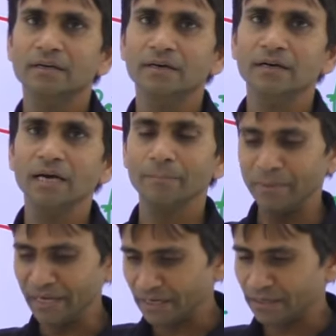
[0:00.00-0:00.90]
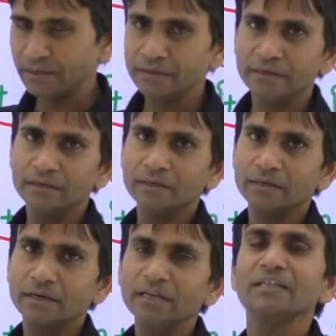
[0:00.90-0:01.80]
have been
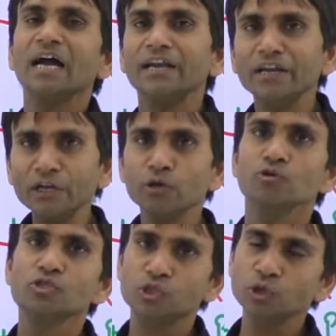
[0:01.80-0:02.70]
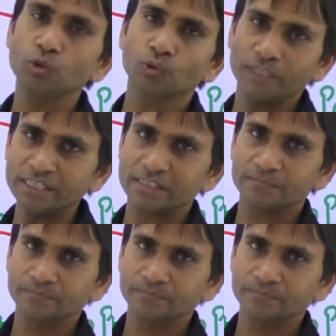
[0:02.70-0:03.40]
in the news due to this,